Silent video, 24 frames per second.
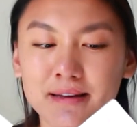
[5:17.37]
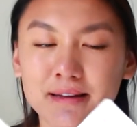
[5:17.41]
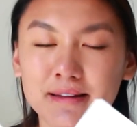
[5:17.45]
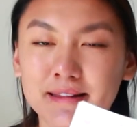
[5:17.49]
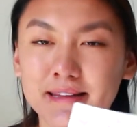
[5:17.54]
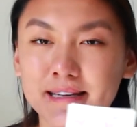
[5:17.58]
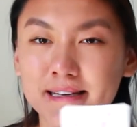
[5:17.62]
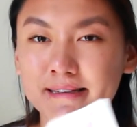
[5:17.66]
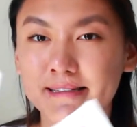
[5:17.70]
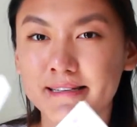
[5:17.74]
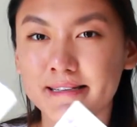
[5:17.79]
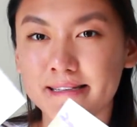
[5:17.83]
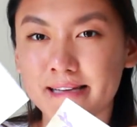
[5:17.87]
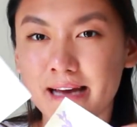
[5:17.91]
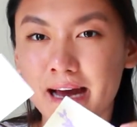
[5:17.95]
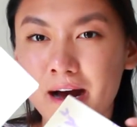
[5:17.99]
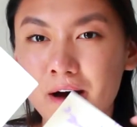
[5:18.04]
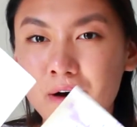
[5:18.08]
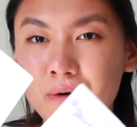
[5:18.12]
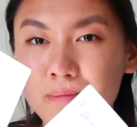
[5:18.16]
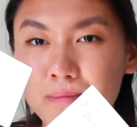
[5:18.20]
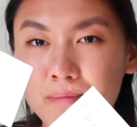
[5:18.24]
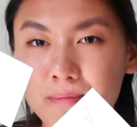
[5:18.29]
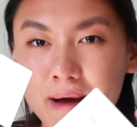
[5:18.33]
this is
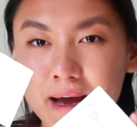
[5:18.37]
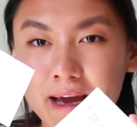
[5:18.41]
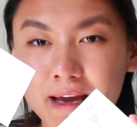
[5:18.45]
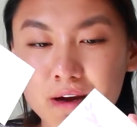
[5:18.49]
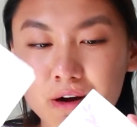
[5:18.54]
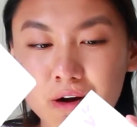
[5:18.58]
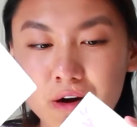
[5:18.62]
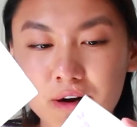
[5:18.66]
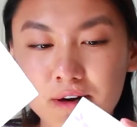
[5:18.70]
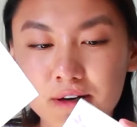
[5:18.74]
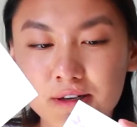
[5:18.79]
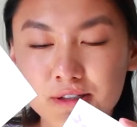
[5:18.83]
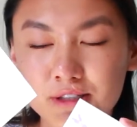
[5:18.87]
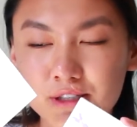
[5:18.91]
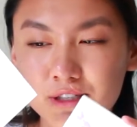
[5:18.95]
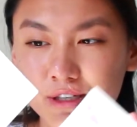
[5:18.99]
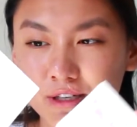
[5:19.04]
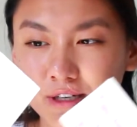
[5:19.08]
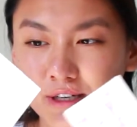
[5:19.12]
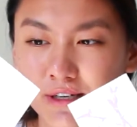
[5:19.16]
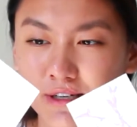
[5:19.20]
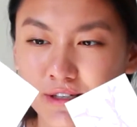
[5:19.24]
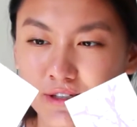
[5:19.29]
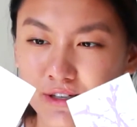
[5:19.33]
how my art
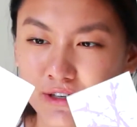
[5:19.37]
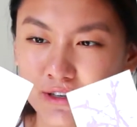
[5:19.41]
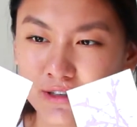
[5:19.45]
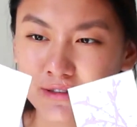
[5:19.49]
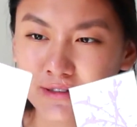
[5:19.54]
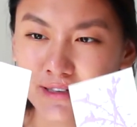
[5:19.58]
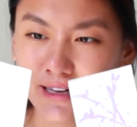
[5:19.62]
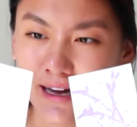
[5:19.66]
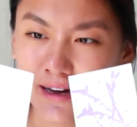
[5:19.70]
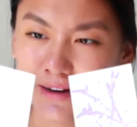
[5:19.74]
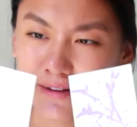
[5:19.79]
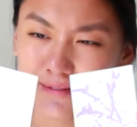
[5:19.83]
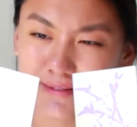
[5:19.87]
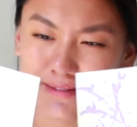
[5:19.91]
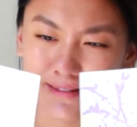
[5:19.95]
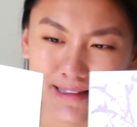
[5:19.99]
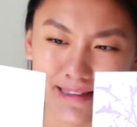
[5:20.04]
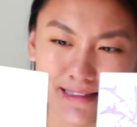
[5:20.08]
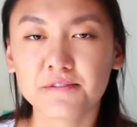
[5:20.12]
turned out.